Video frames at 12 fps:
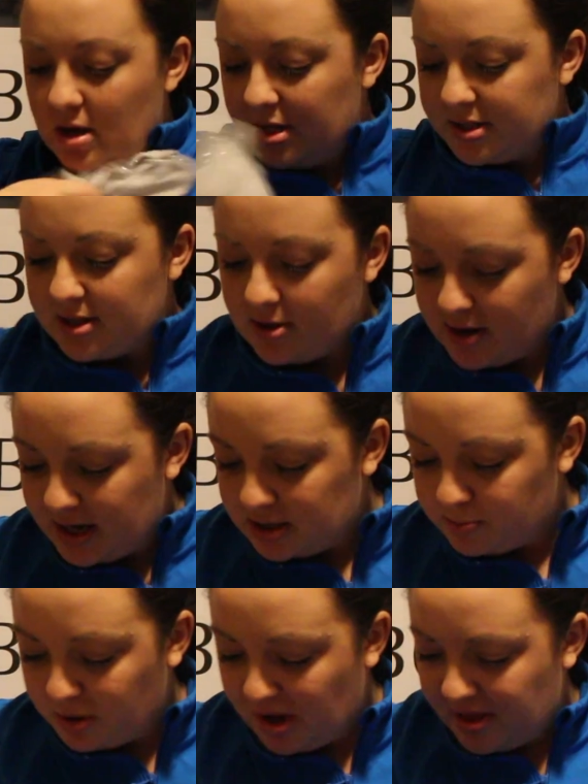So I
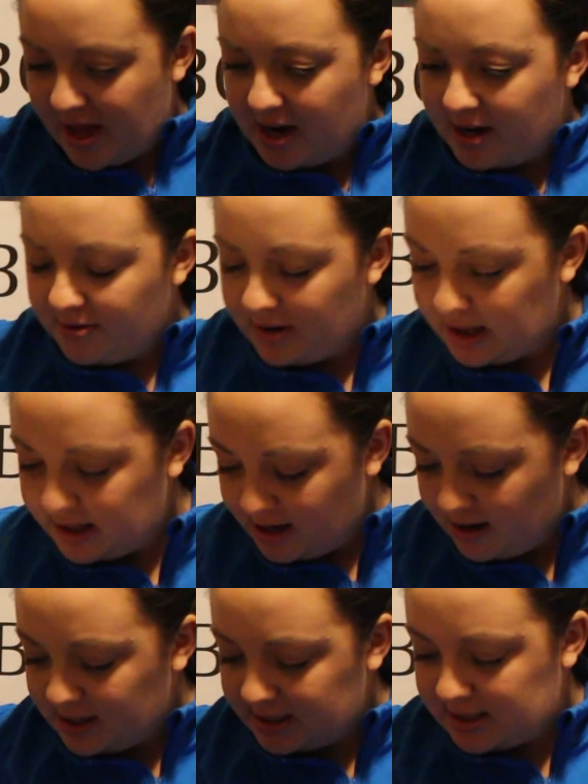just pull that out right
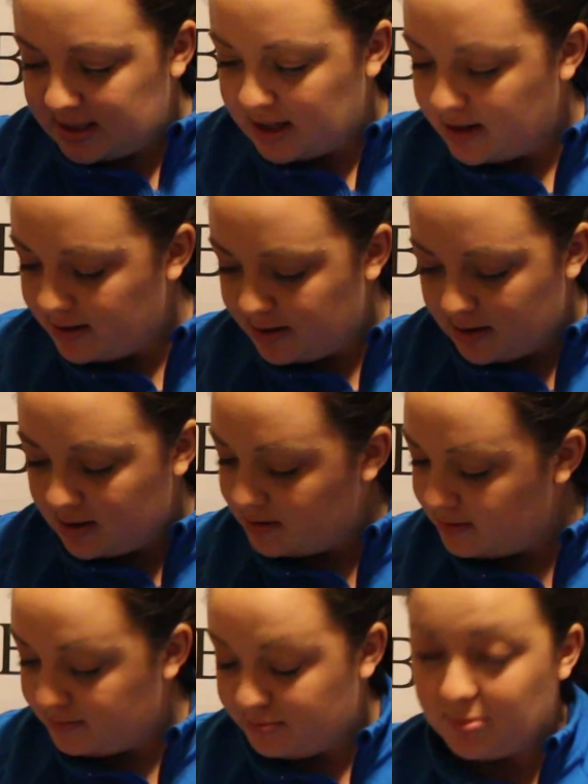there, and it's,
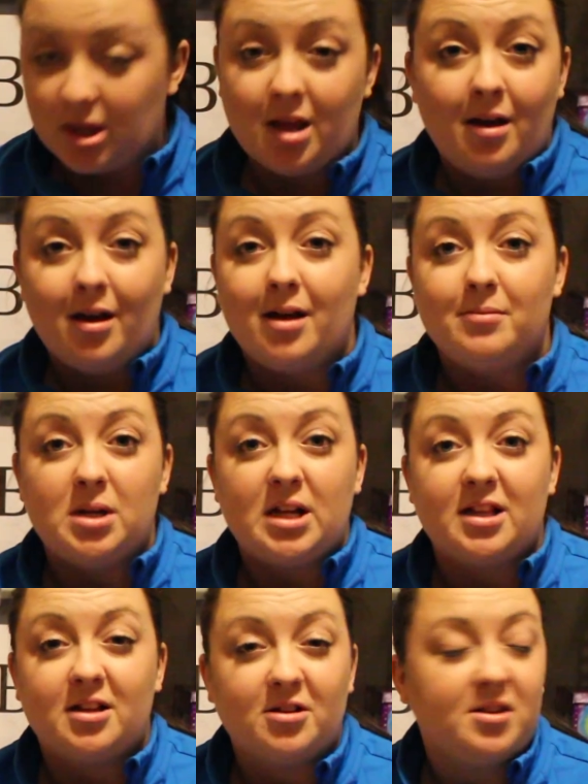I mean,
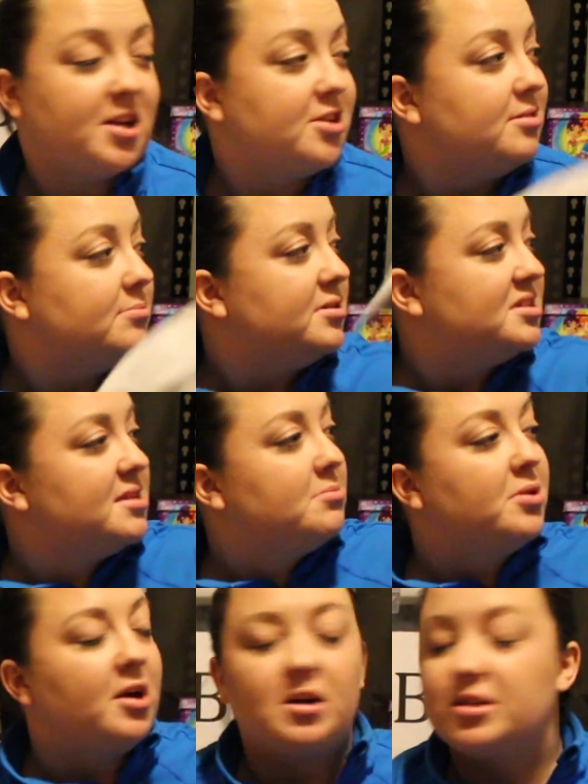it literally couldn't be
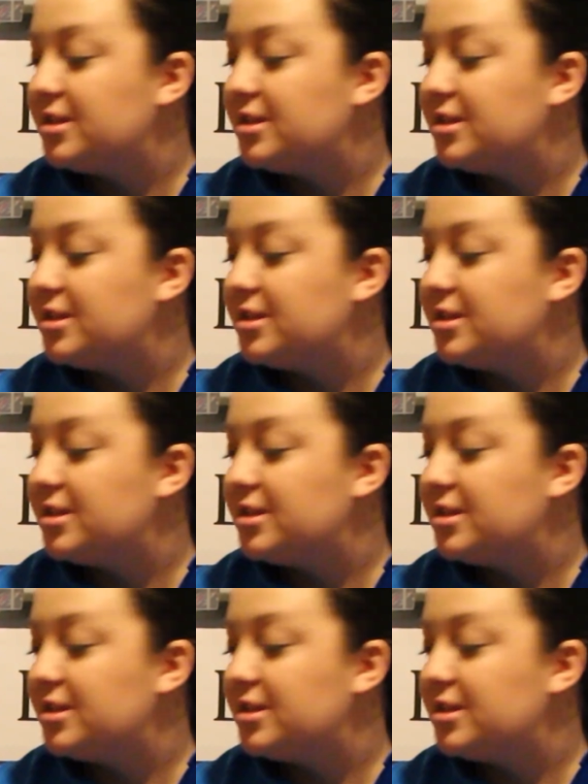simpler.